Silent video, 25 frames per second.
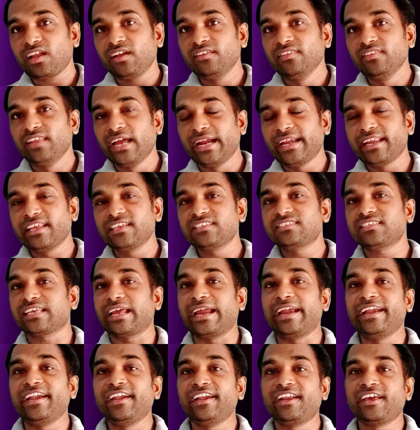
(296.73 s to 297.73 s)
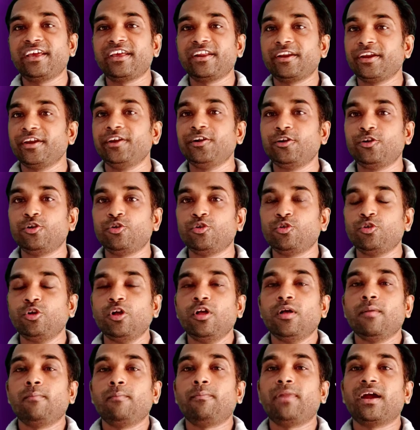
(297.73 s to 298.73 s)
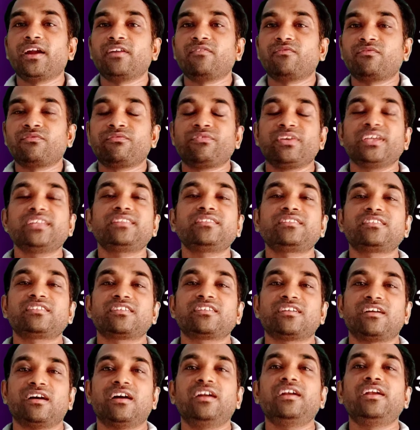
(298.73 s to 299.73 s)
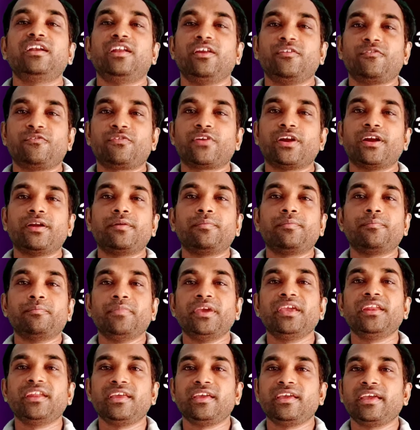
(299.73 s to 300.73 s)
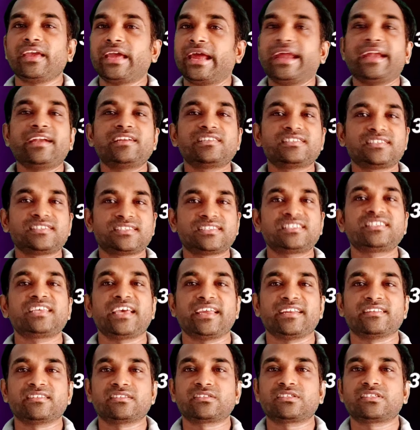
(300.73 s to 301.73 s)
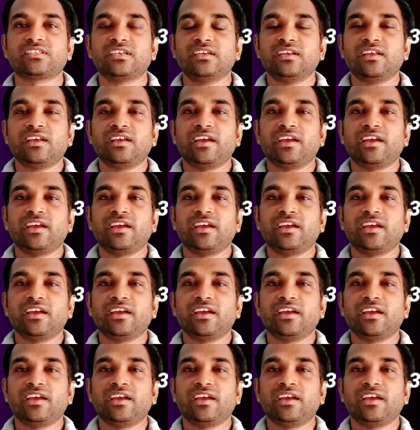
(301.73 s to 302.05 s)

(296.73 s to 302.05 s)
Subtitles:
that is enter into, but with a different meaning and sense.